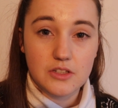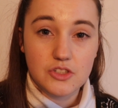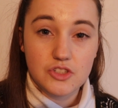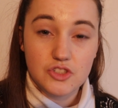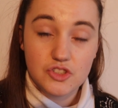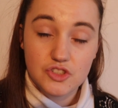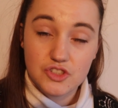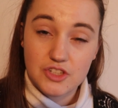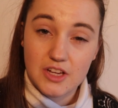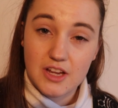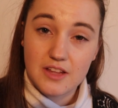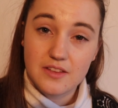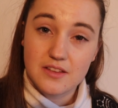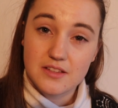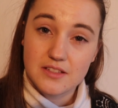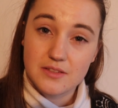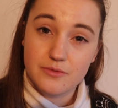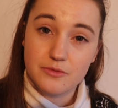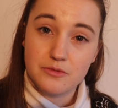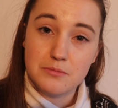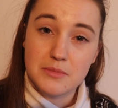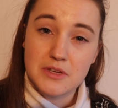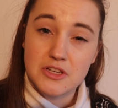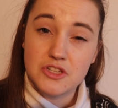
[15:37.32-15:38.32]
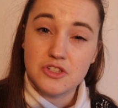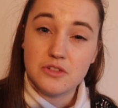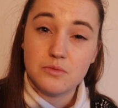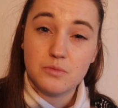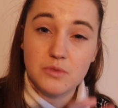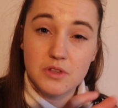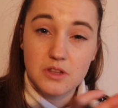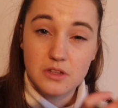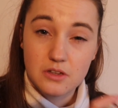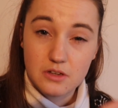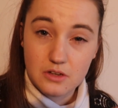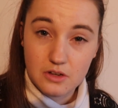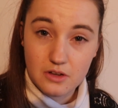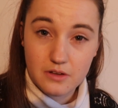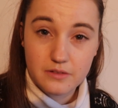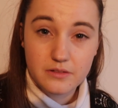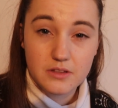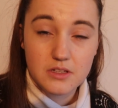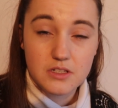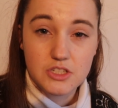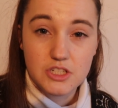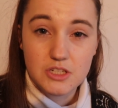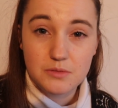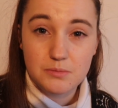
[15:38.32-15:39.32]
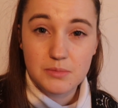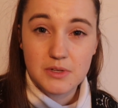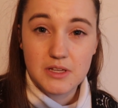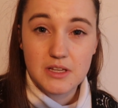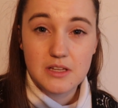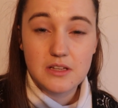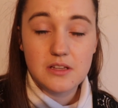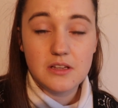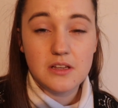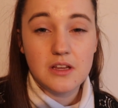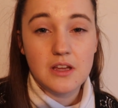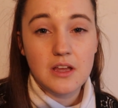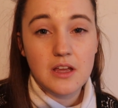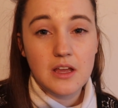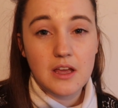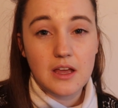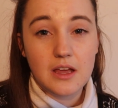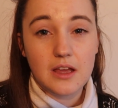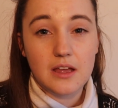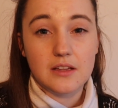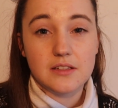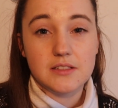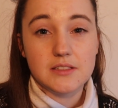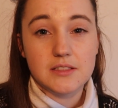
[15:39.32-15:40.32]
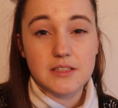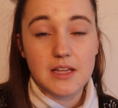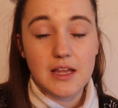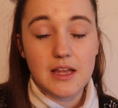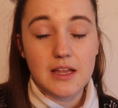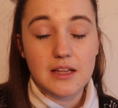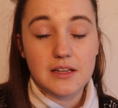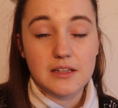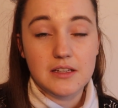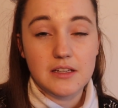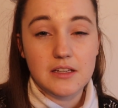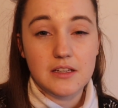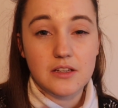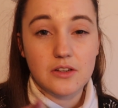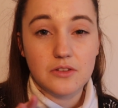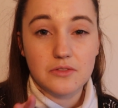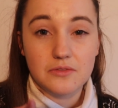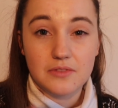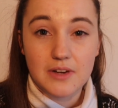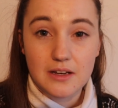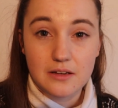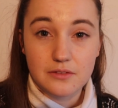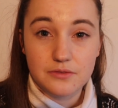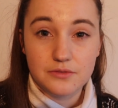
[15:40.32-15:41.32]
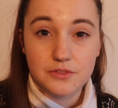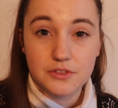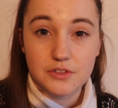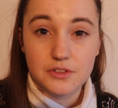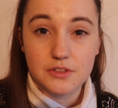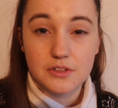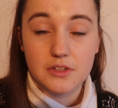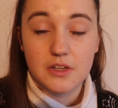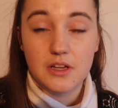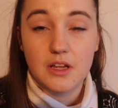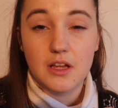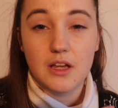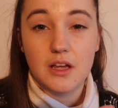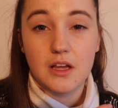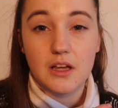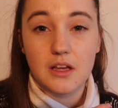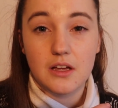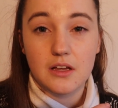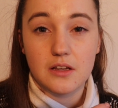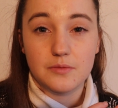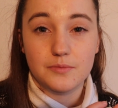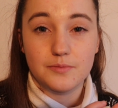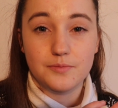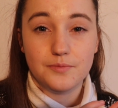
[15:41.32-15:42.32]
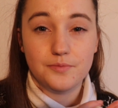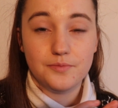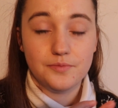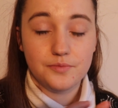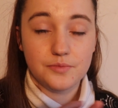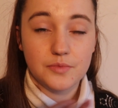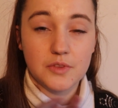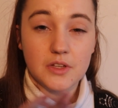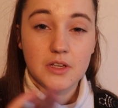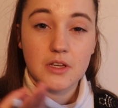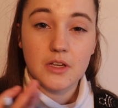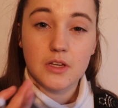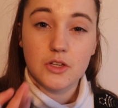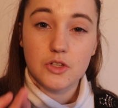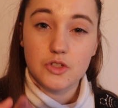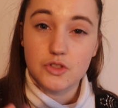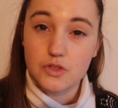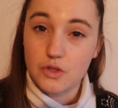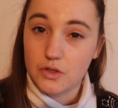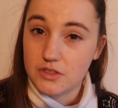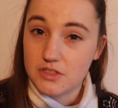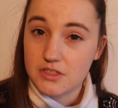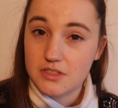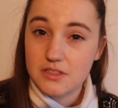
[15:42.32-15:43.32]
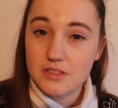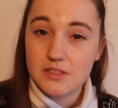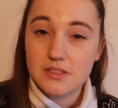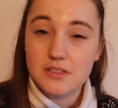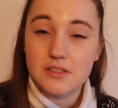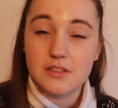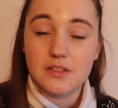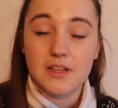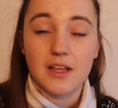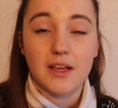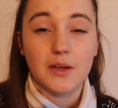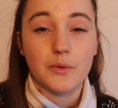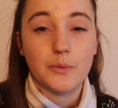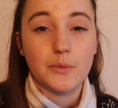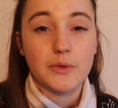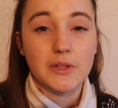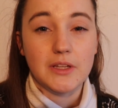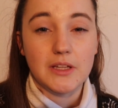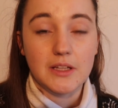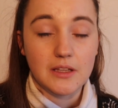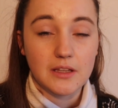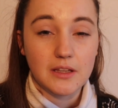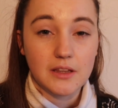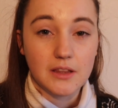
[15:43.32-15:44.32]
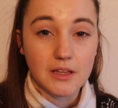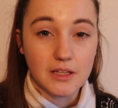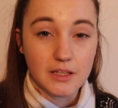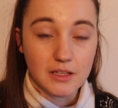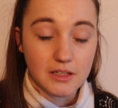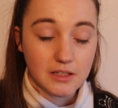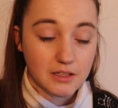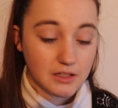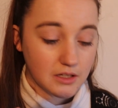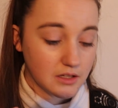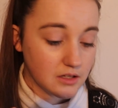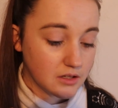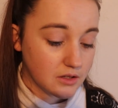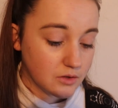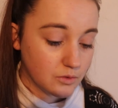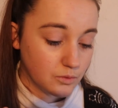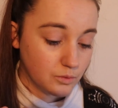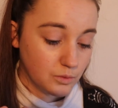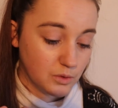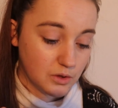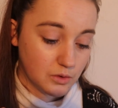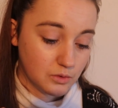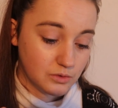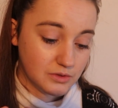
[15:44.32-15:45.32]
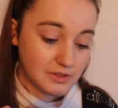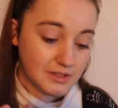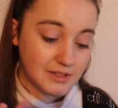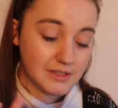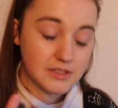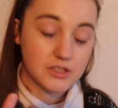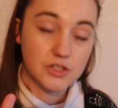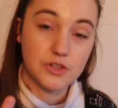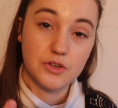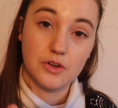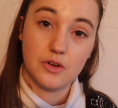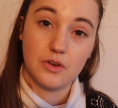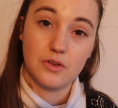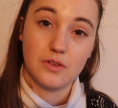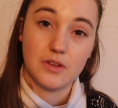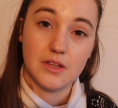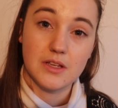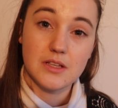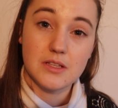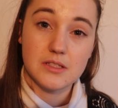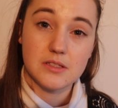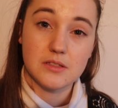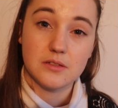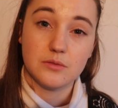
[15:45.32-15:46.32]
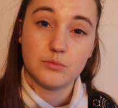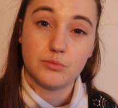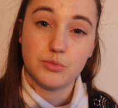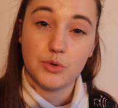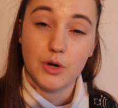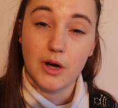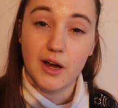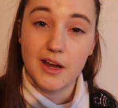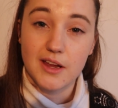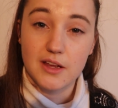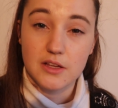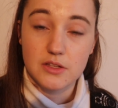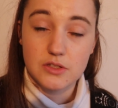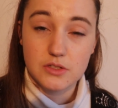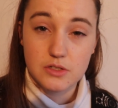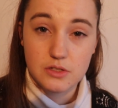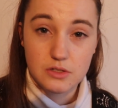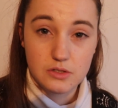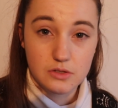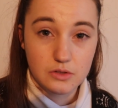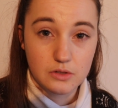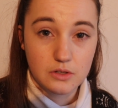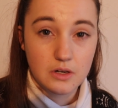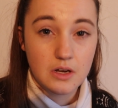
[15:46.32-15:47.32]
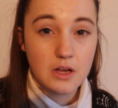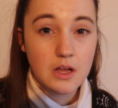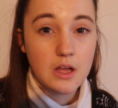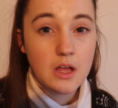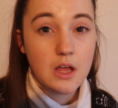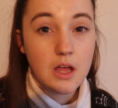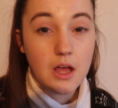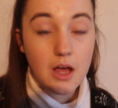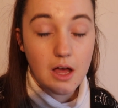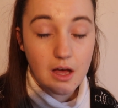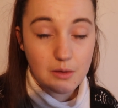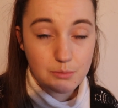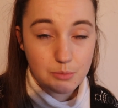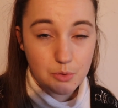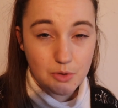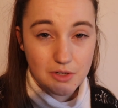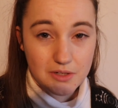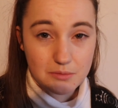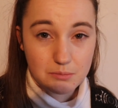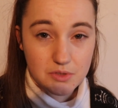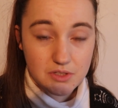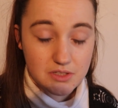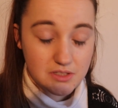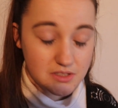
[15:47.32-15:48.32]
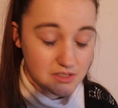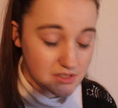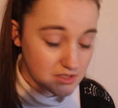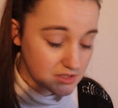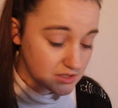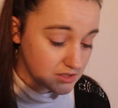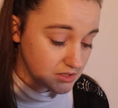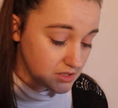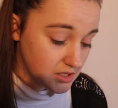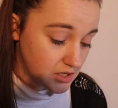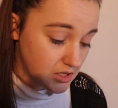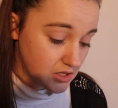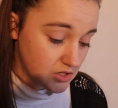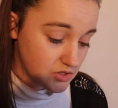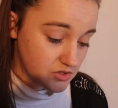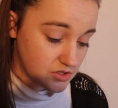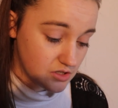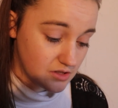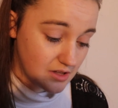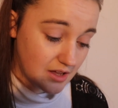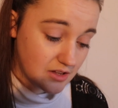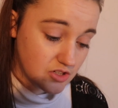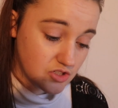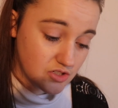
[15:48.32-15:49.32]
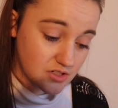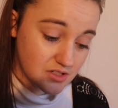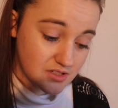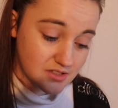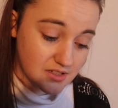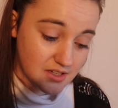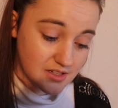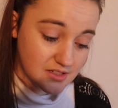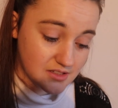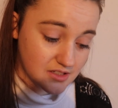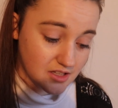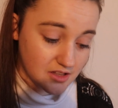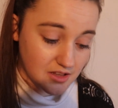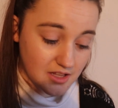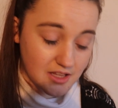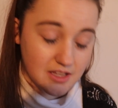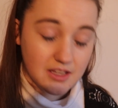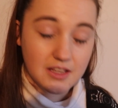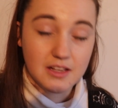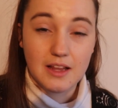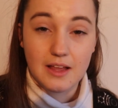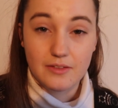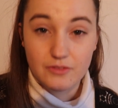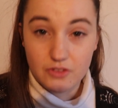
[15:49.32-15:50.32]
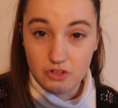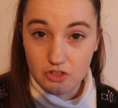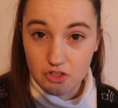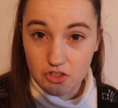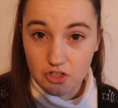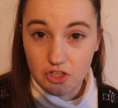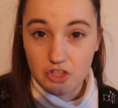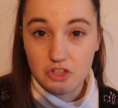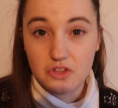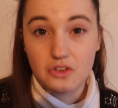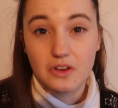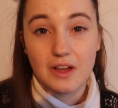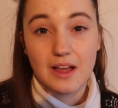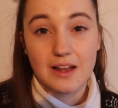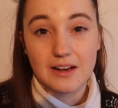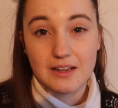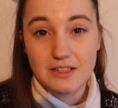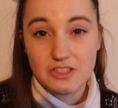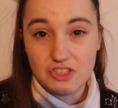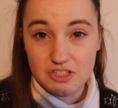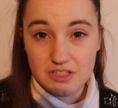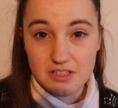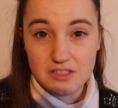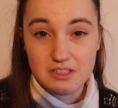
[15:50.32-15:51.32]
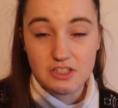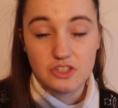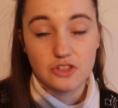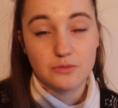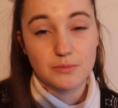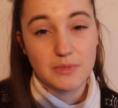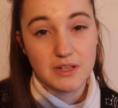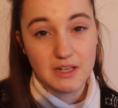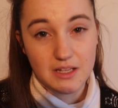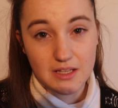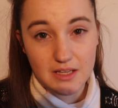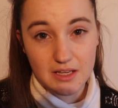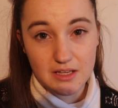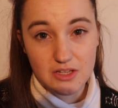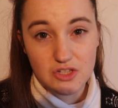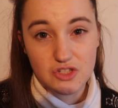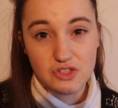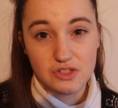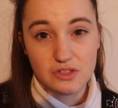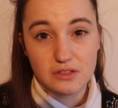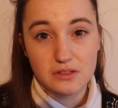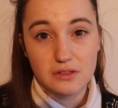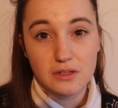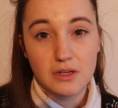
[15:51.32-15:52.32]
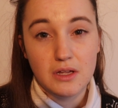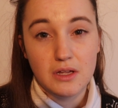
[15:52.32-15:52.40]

share this information with your other GP and any relevant doctors that we think will need to know this prior to your appointment. So that just says that they can have a look at your allergies and your medication